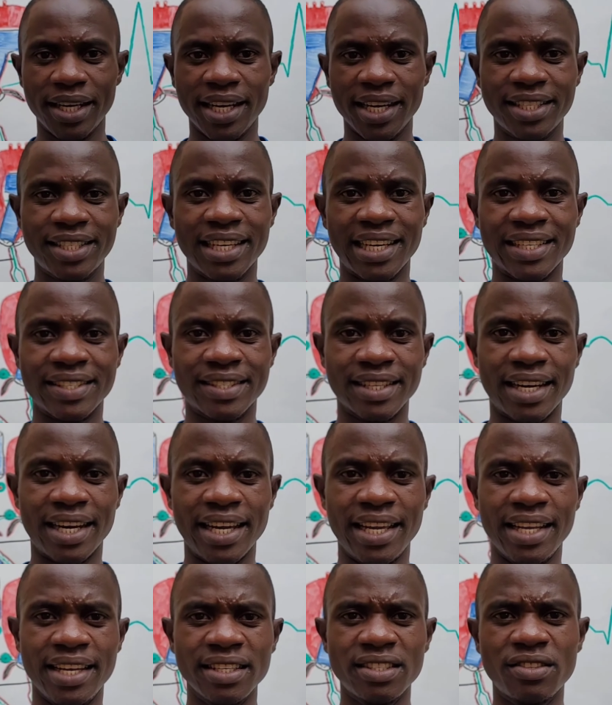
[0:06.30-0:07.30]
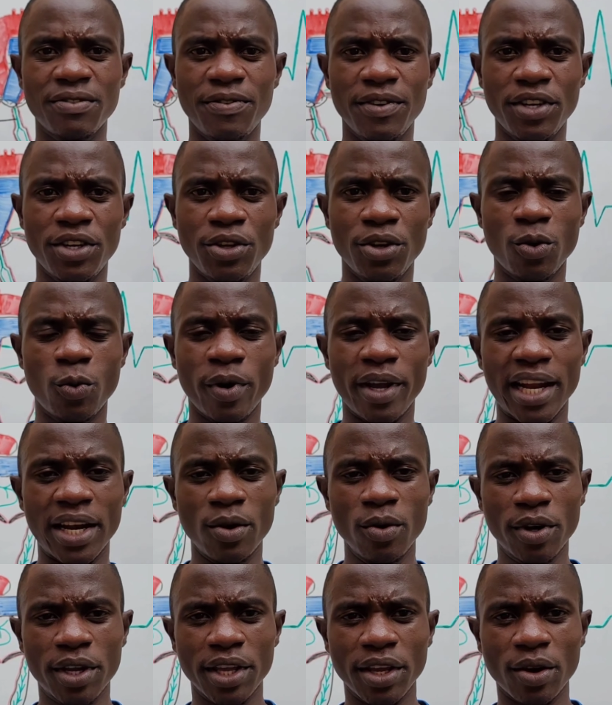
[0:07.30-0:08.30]
lectures. In this video, we are
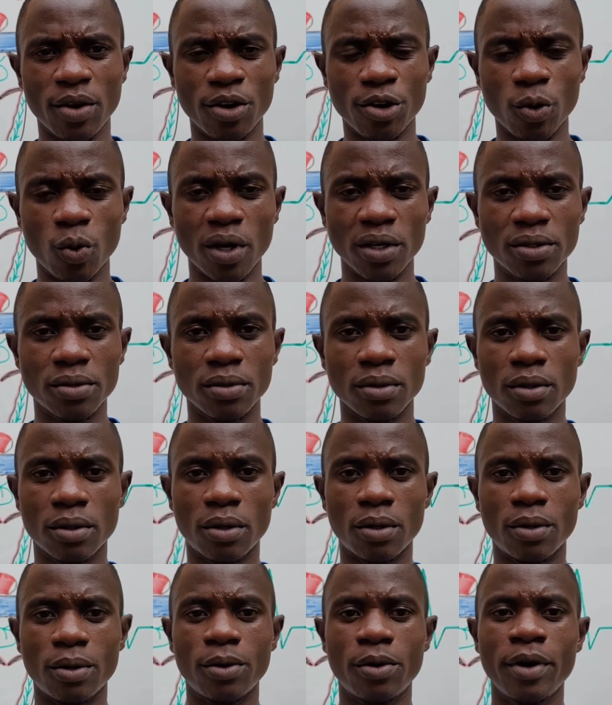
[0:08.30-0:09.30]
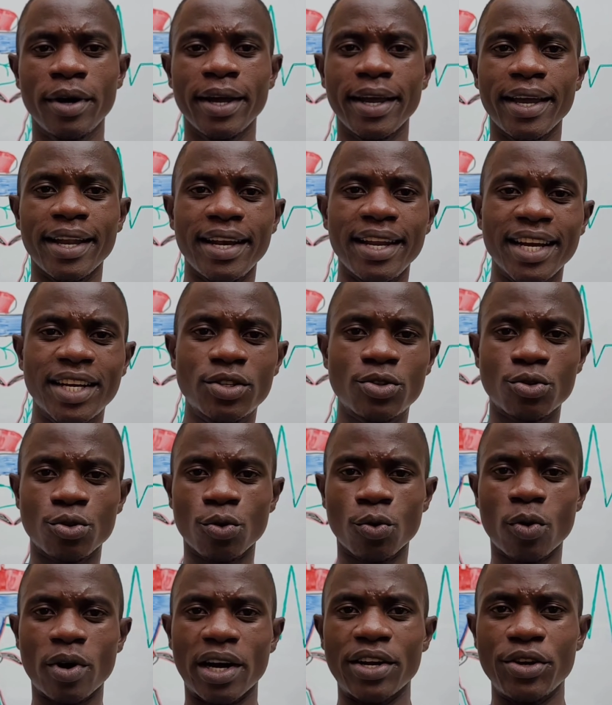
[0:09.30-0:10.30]
looking on what we call
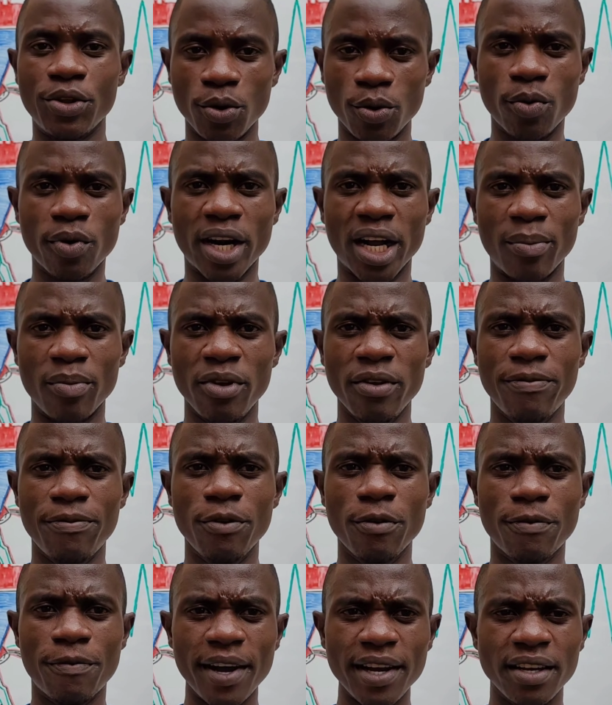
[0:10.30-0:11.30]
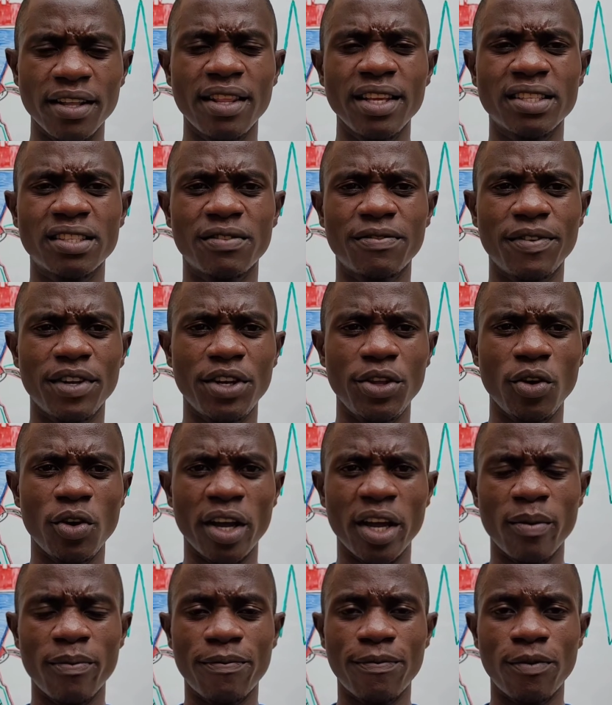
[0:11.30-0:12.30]
electrocardiogram. If you find this video
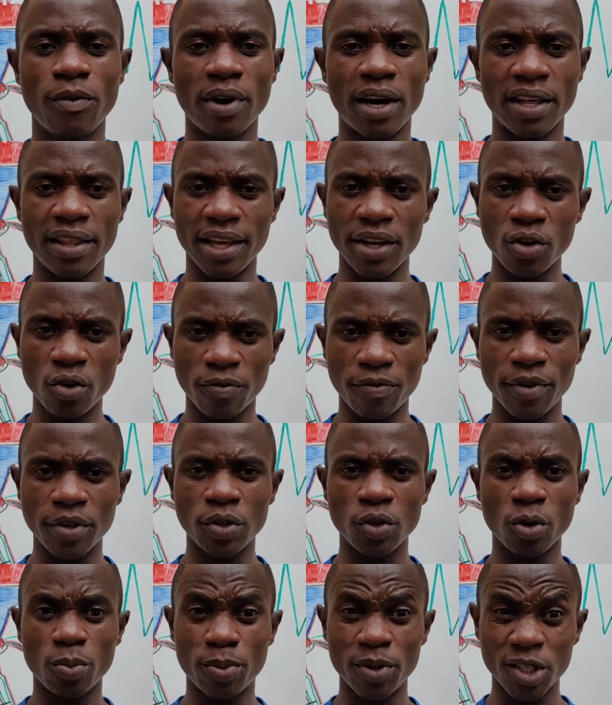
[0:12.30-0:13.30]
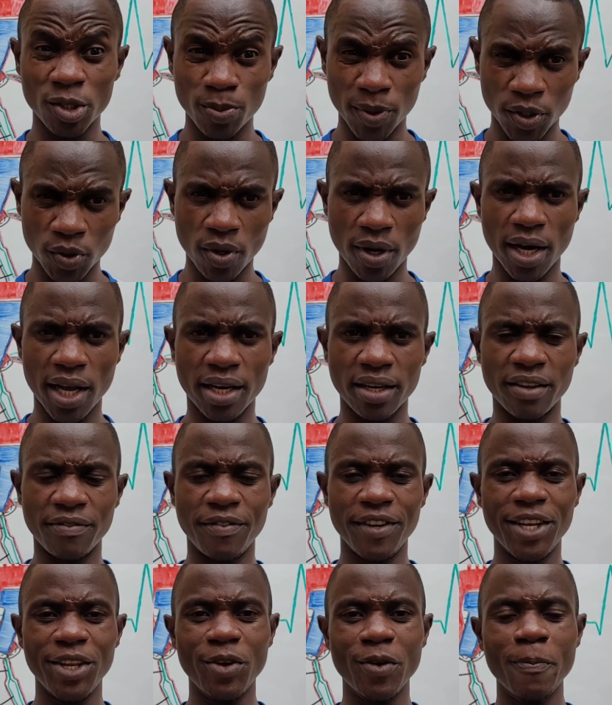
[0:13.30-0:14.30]
helpful at the end of it, please make sure you like the
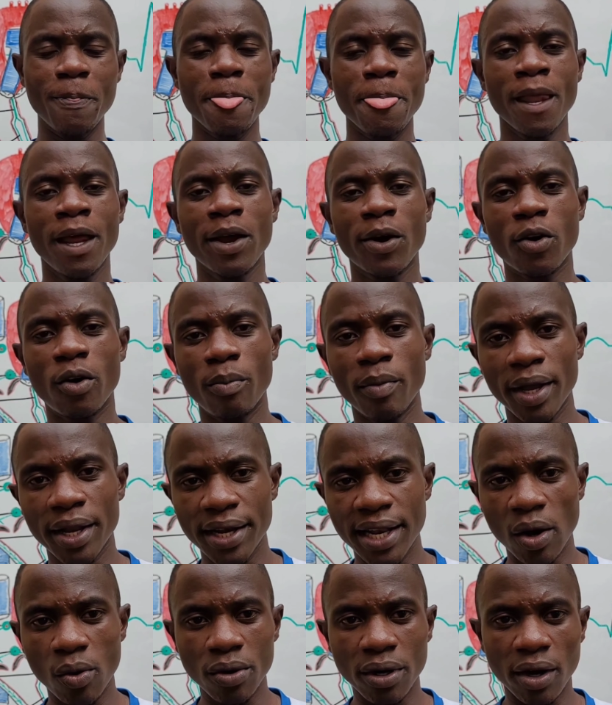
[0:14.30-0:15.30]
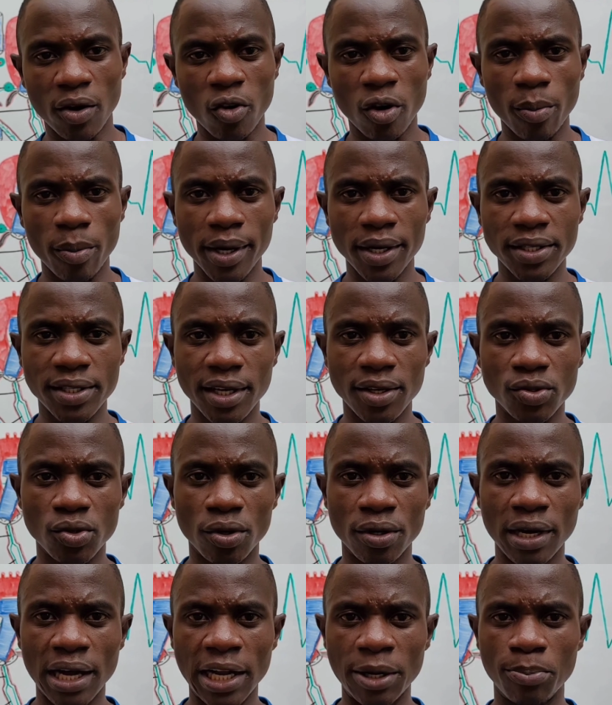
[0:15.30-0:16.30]
video, comment down in the comment
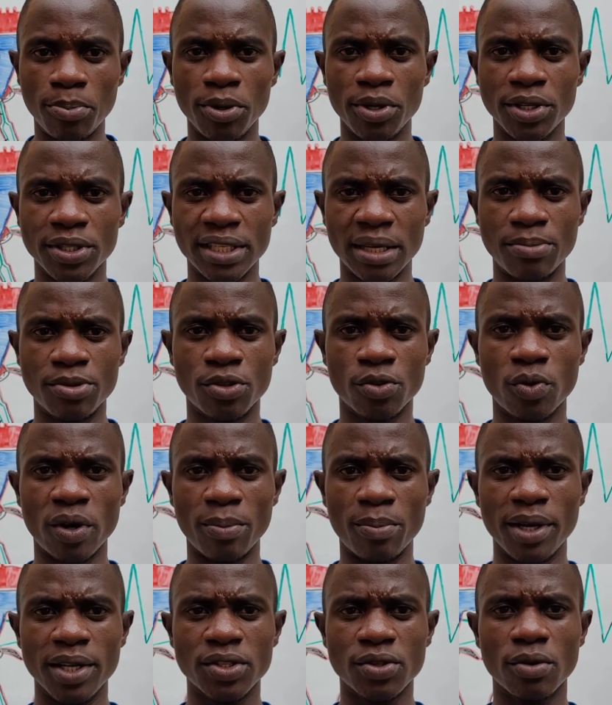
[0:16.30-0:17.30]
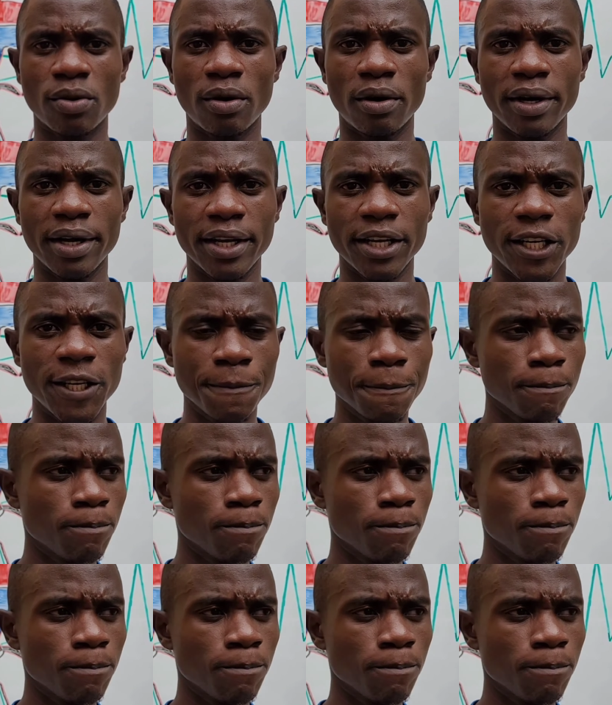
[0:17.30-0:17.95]
section, and please subscribe. Let's go ahead